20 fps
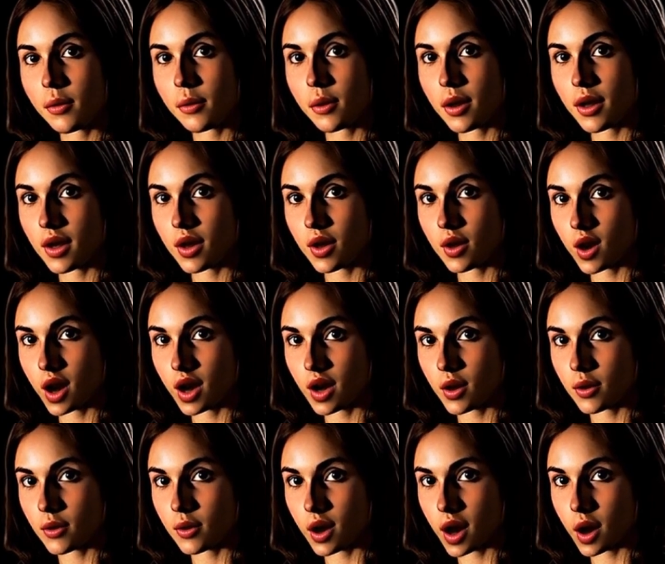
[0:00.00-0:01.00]
but the
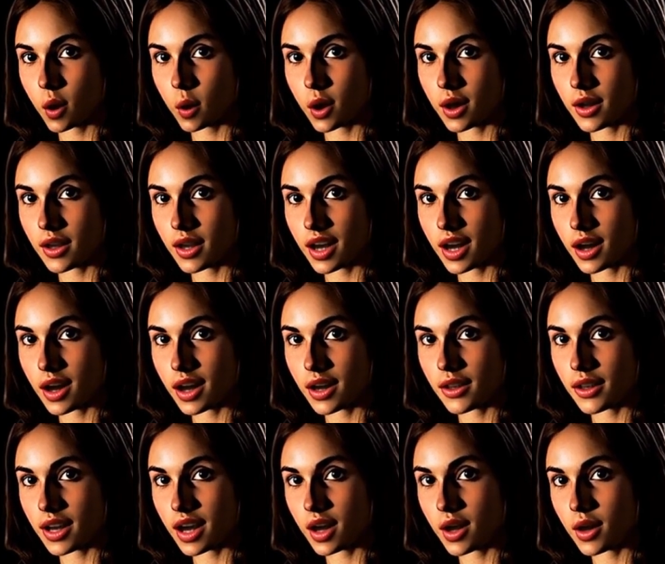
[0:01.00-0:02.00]
struggle for equality
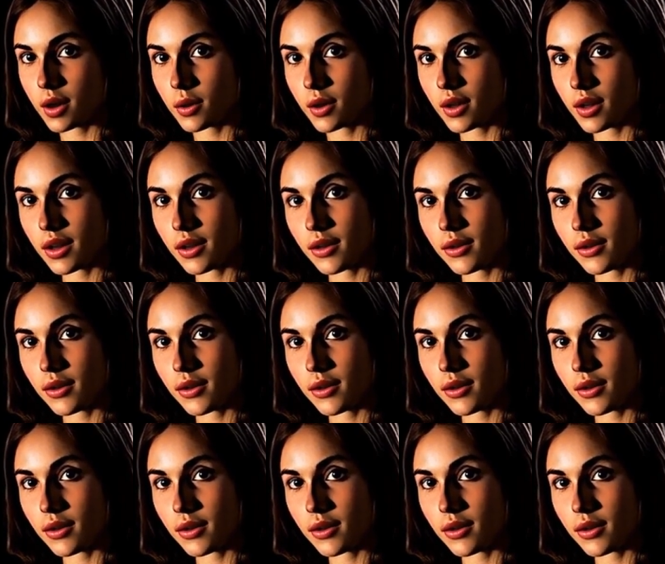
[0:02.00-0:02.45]
continues.